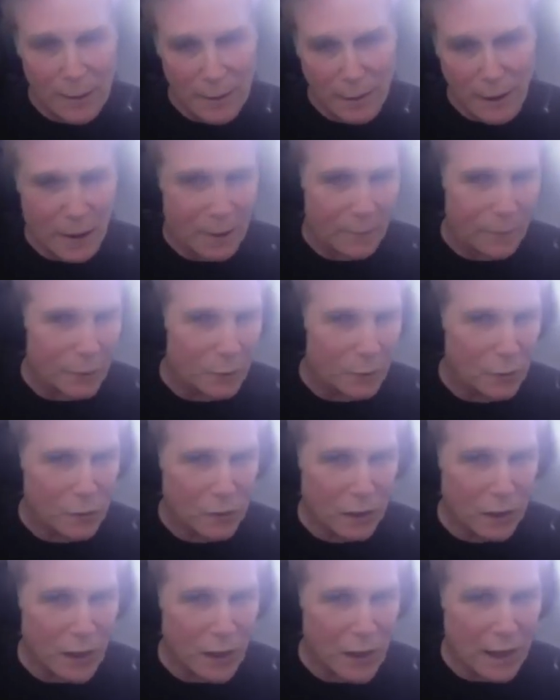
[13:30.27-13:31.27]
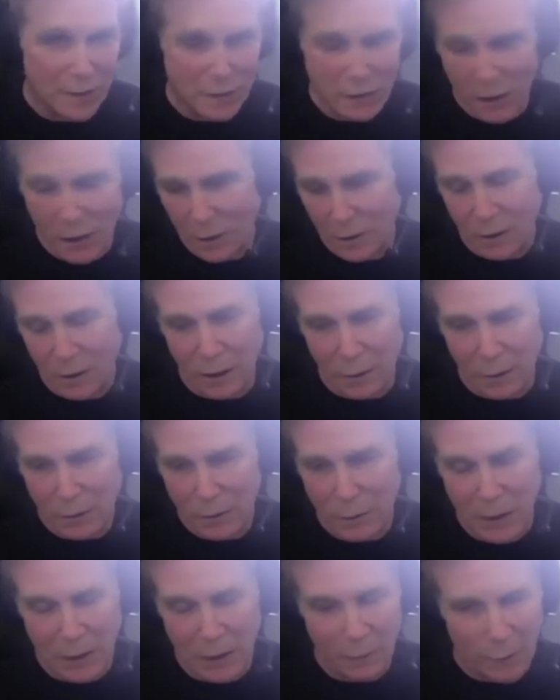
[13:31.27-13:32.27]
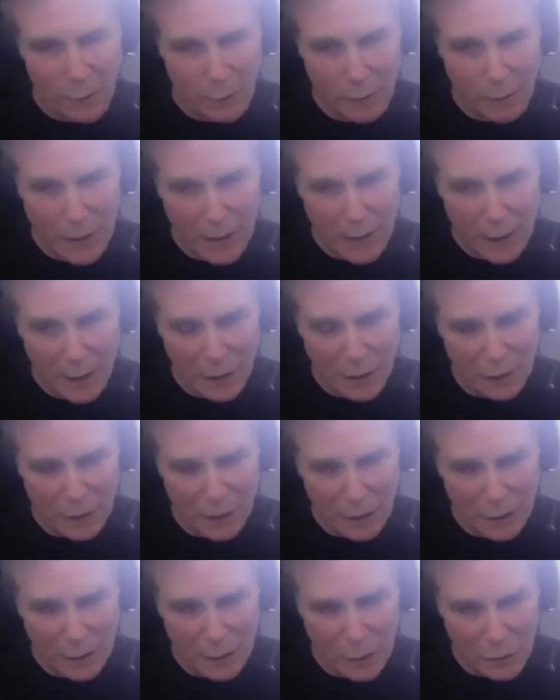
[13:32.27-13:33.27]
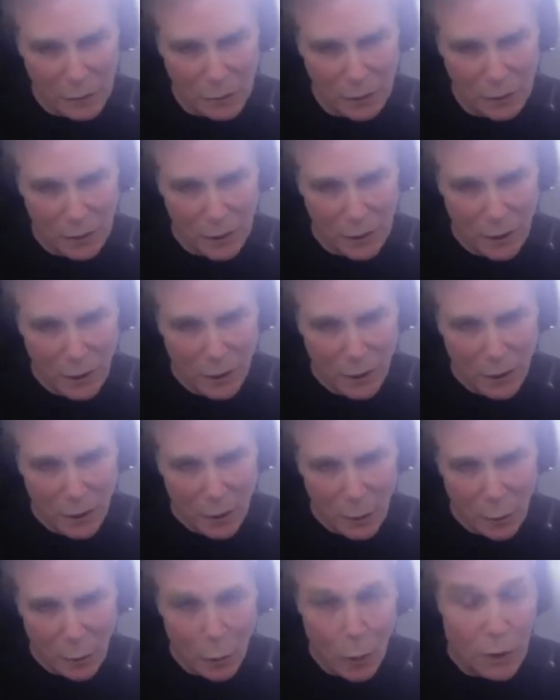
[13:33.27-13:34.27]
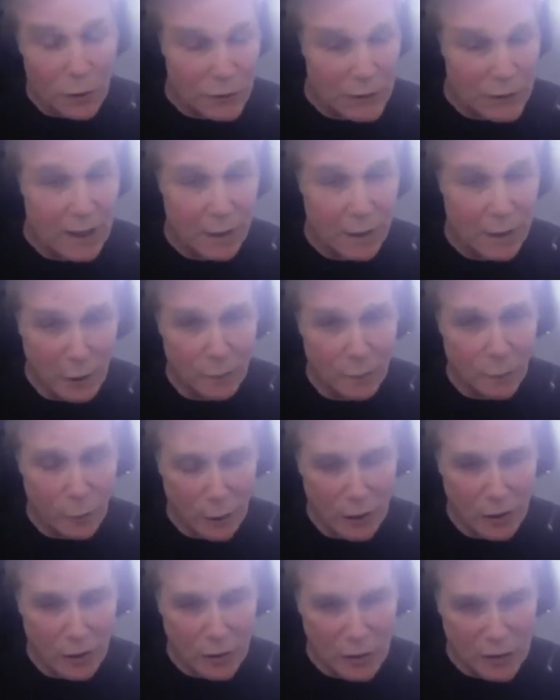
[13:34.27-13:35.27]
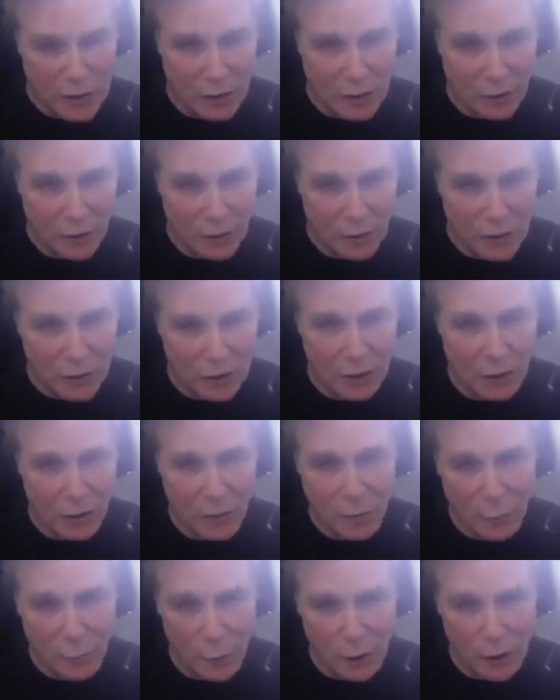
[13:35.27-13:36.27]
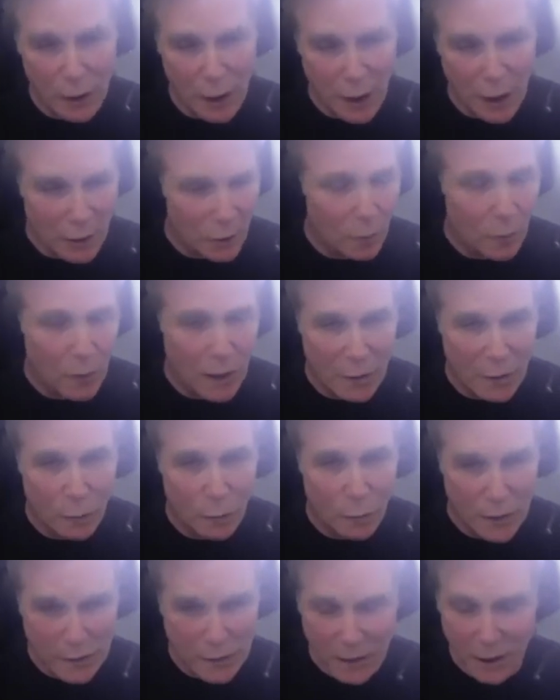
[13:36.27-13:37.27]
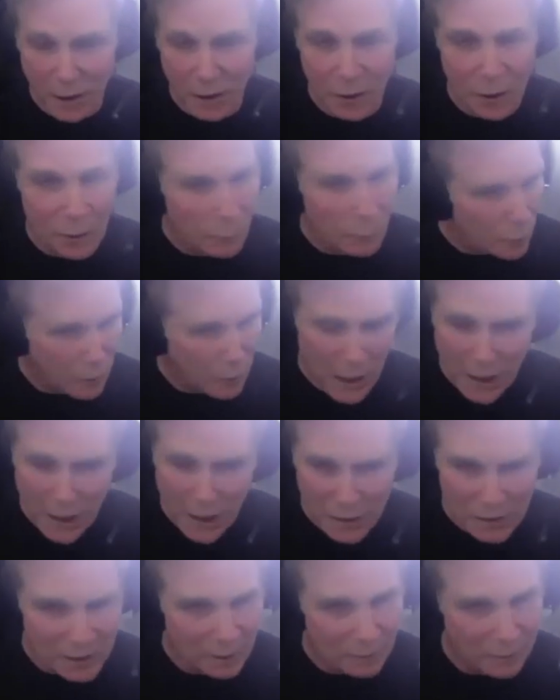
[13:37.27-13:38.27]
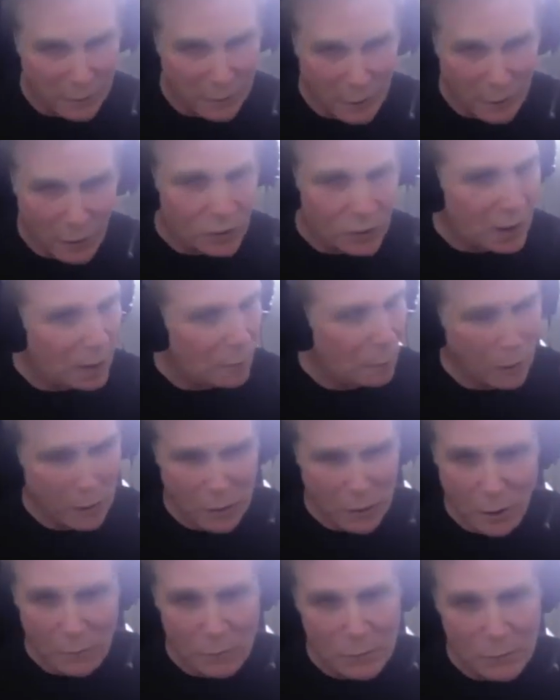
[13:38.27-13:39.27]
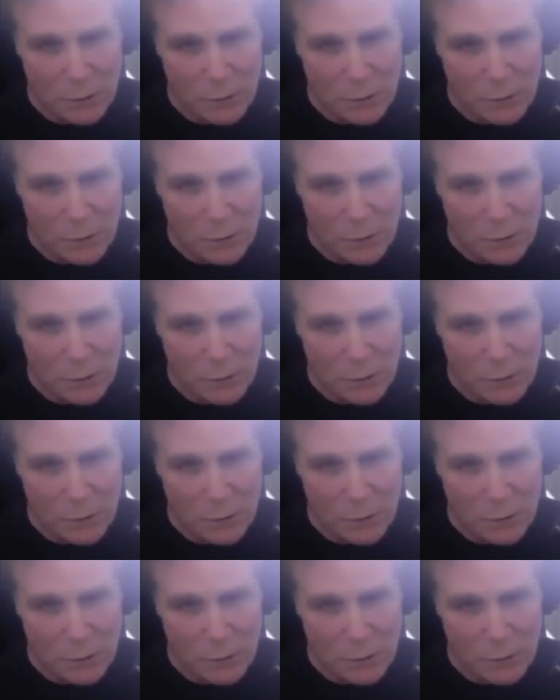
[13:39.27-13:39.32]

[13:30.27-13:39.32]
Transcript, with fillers: that if you're using us, I can't speak for everybody else in the industry, we'll tell you if we're going to sell those things for you. Otherwise, we tell you we're not selling those and we don't.